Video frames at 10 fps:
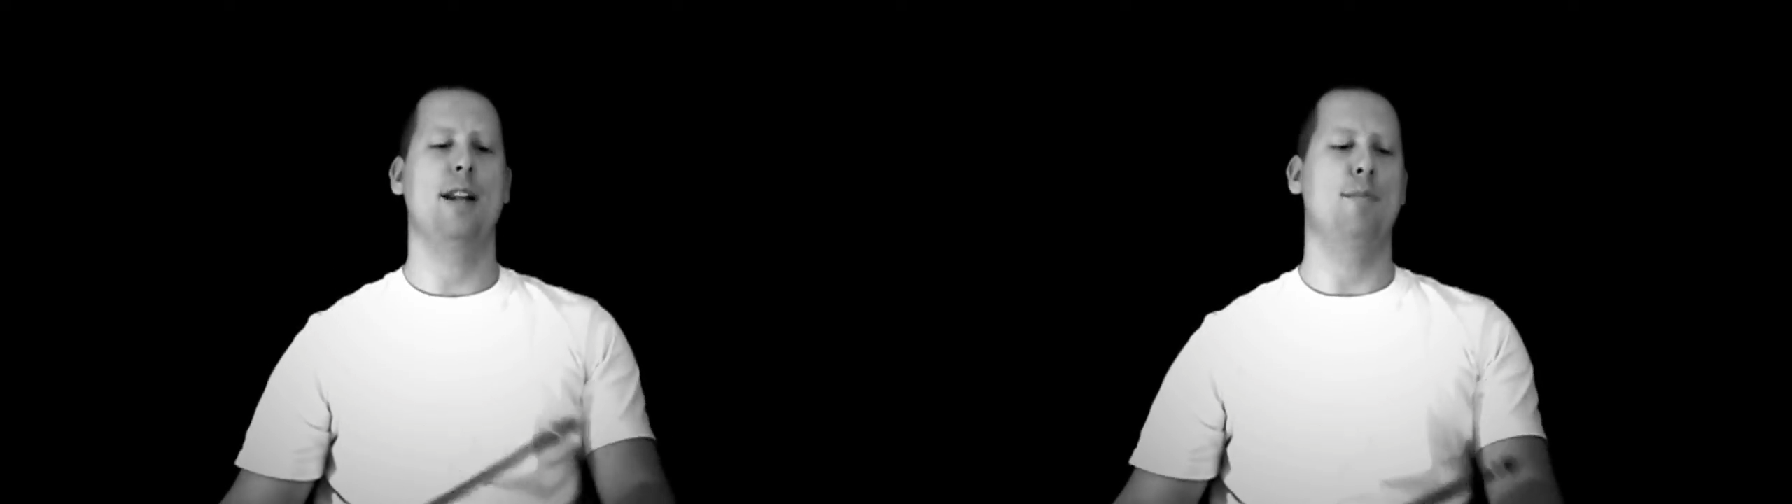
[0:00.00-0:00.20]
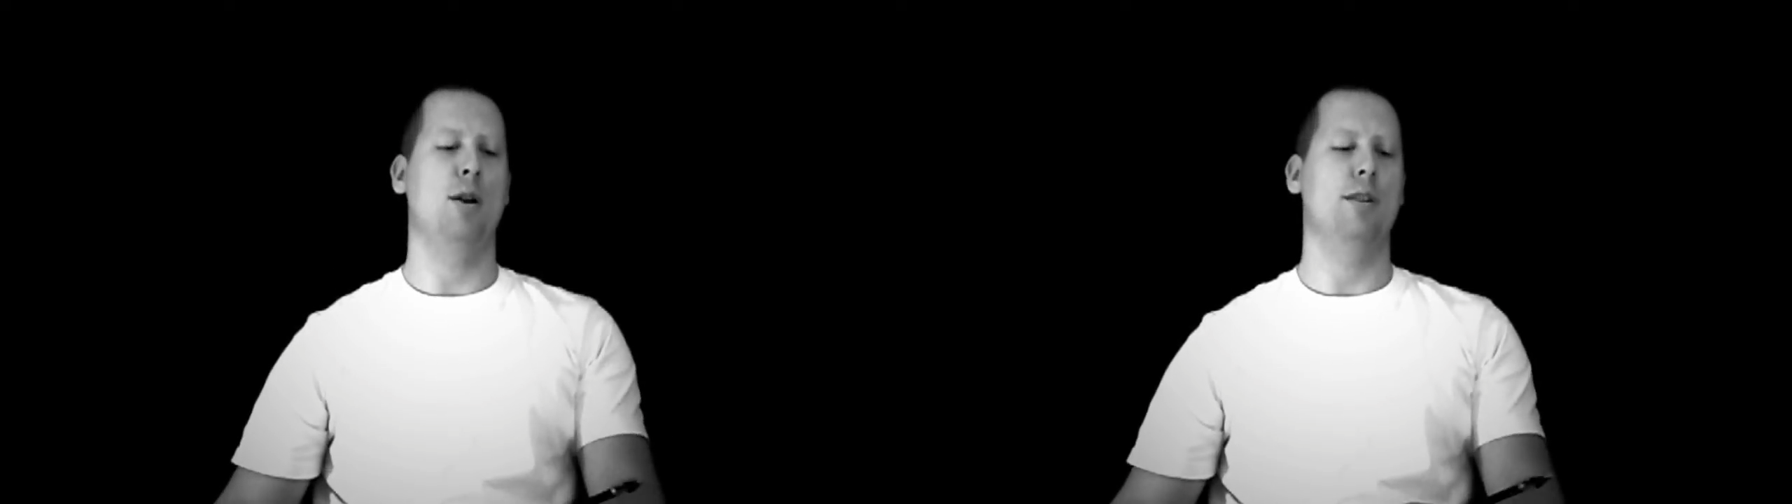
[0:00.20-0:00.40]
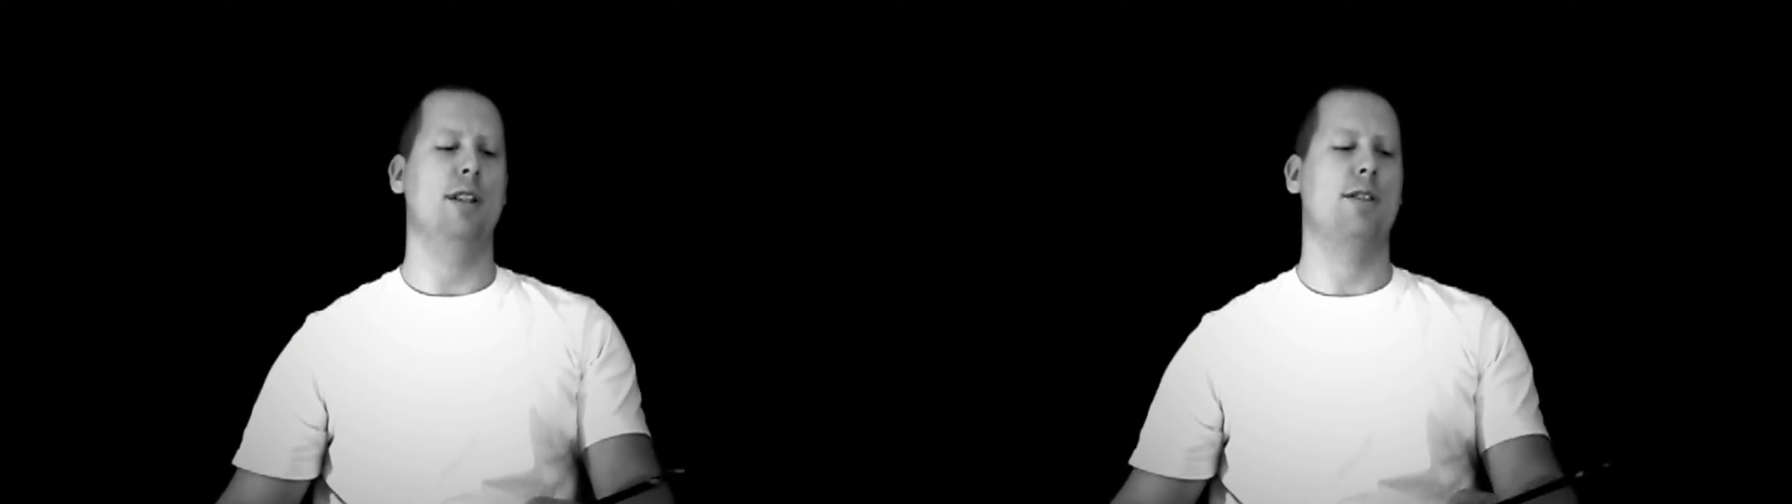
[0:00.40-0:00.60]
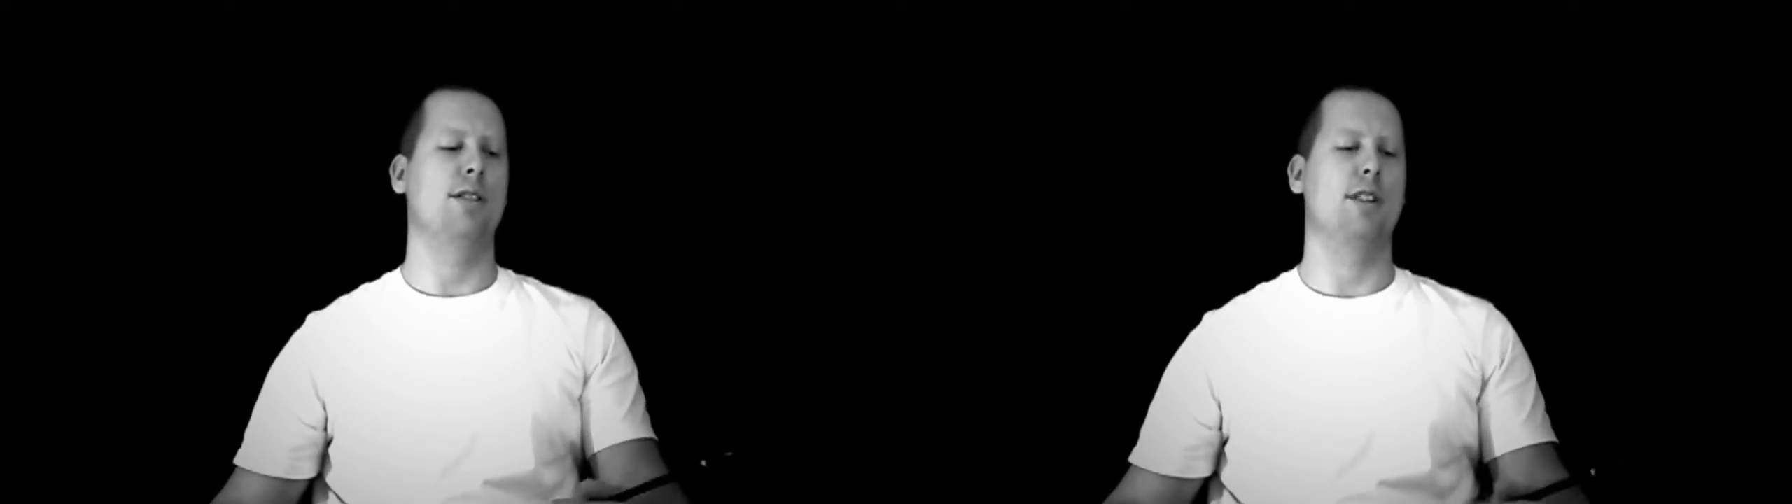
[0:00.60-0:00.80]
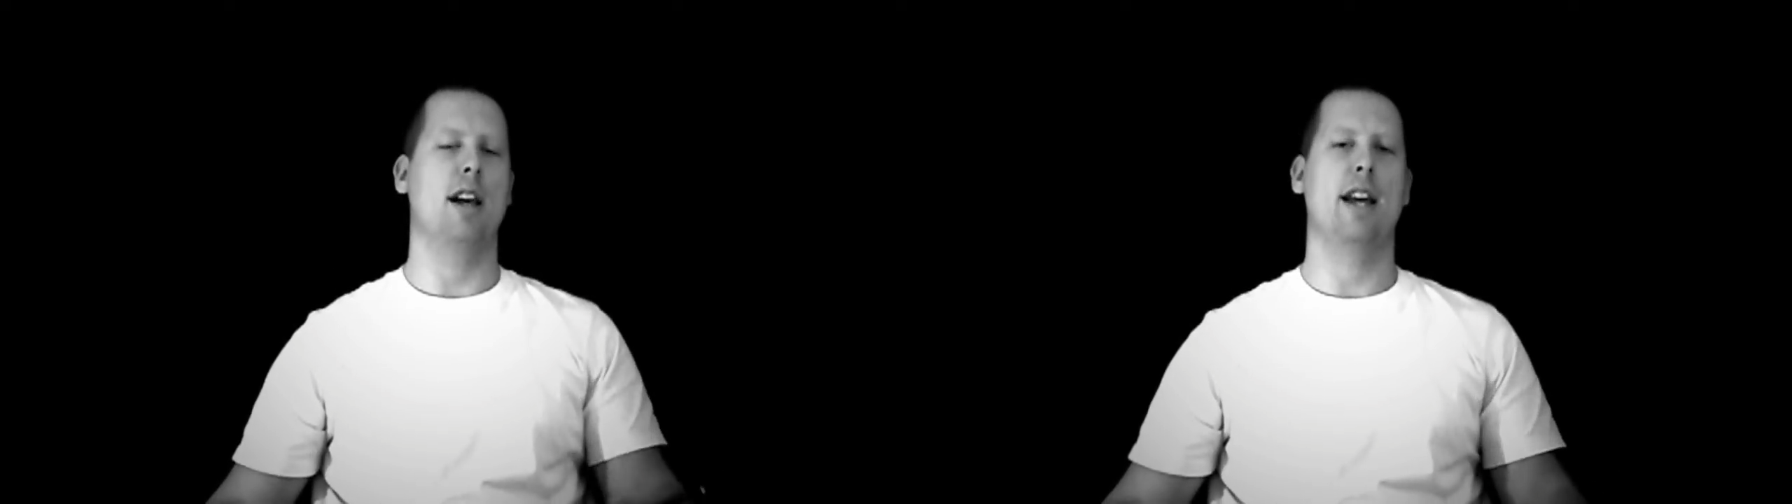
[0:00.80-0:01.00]
about this
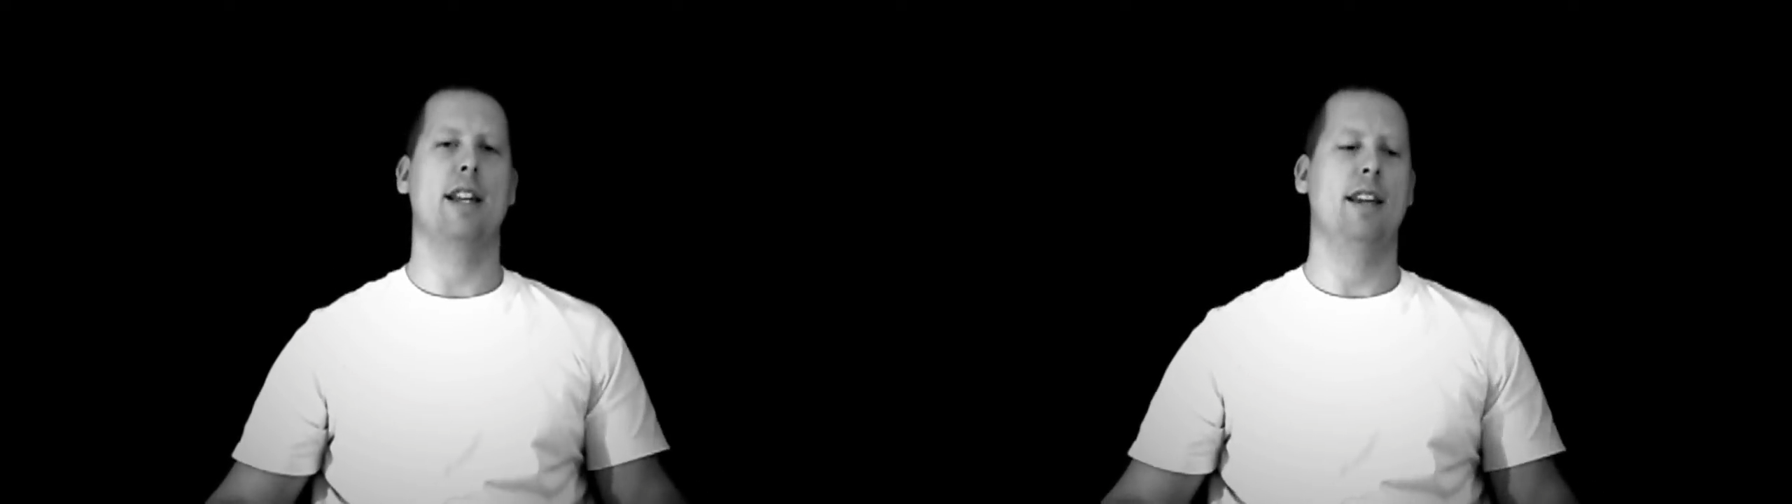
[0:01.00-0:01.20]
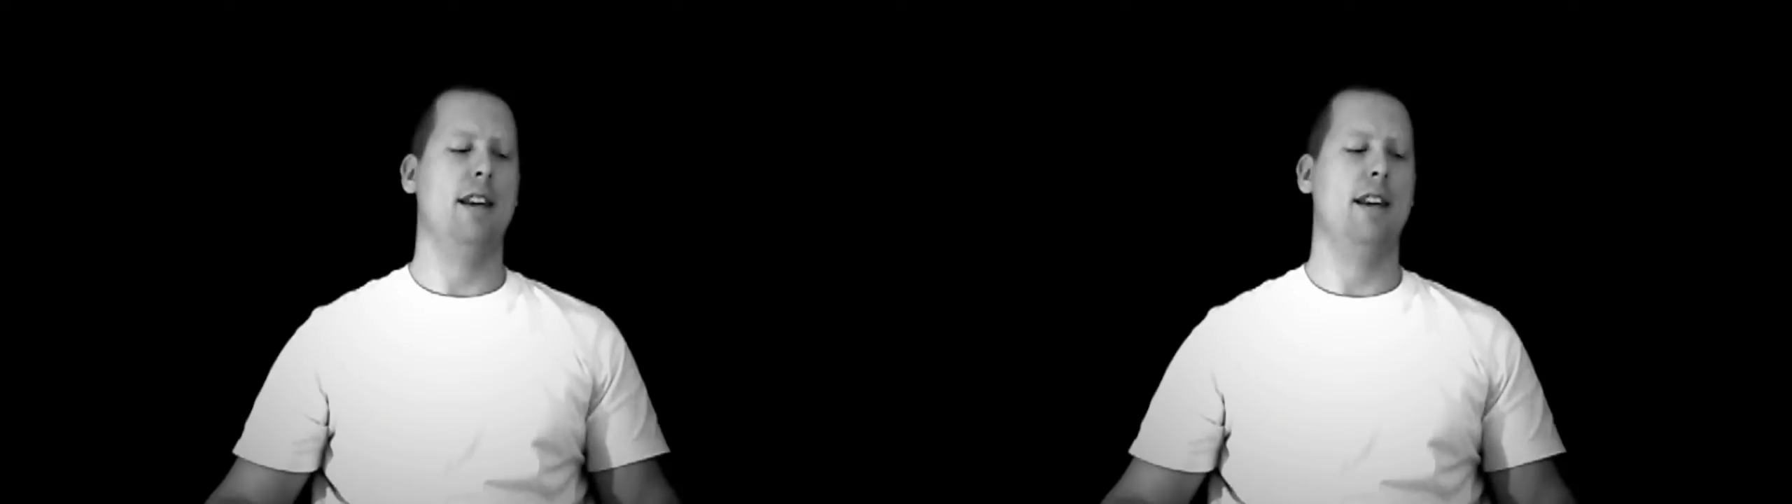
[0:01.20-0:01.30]
design